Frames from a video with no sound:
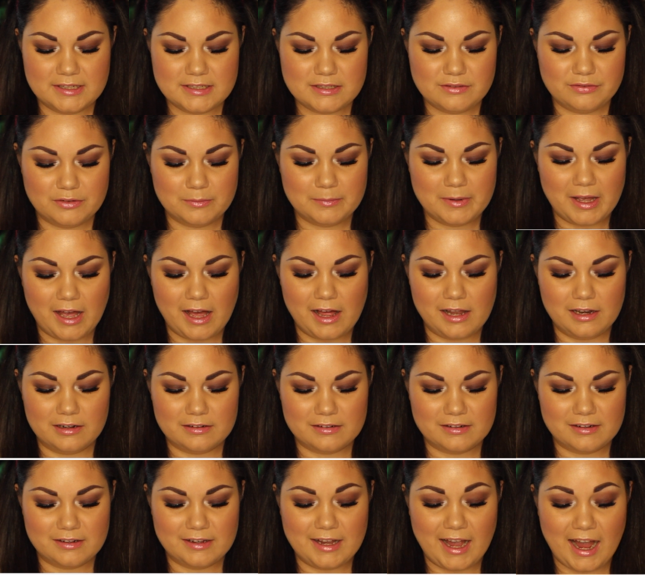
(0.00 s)
is from
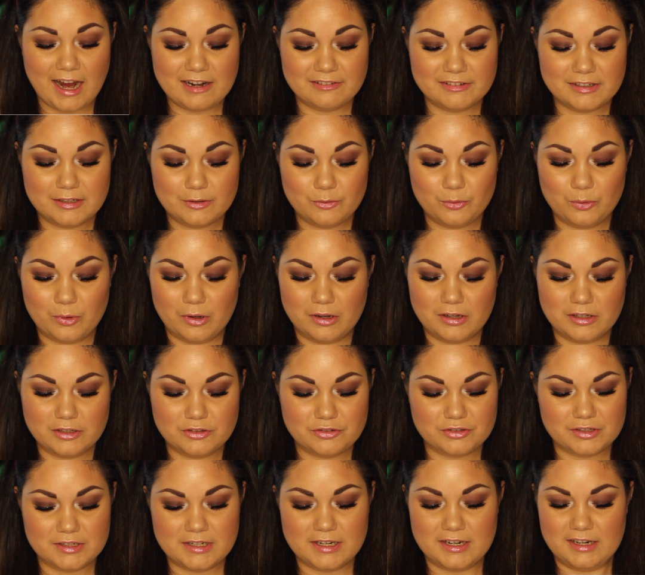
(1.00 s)
Karen
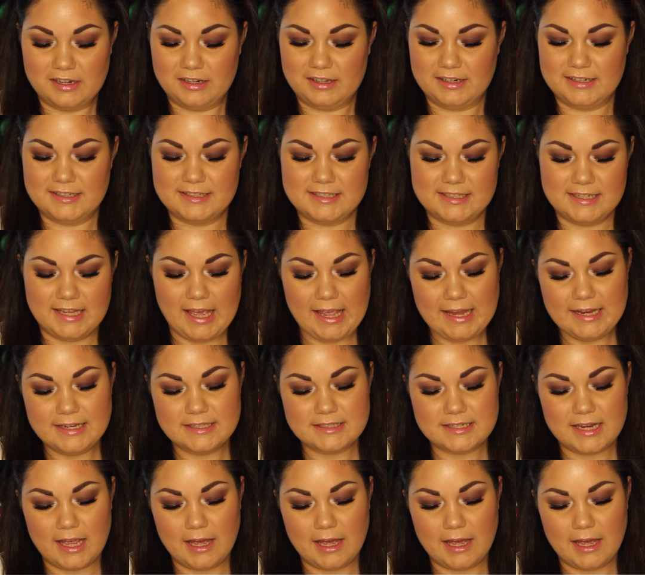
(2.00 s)
Waldron 98.